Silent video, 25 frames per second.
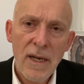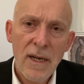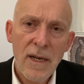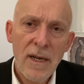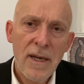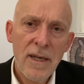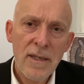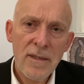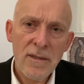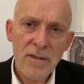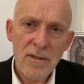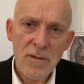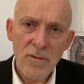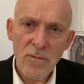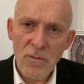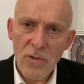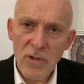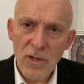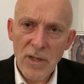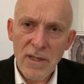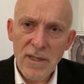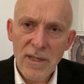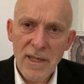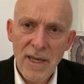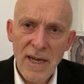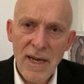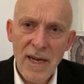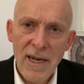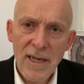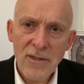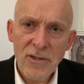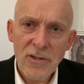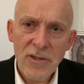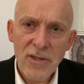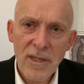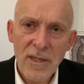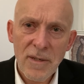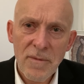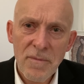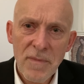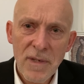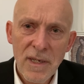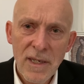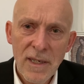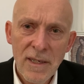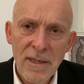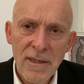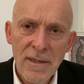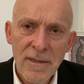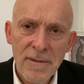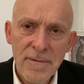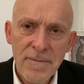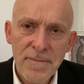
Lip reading: And what does that actually mean?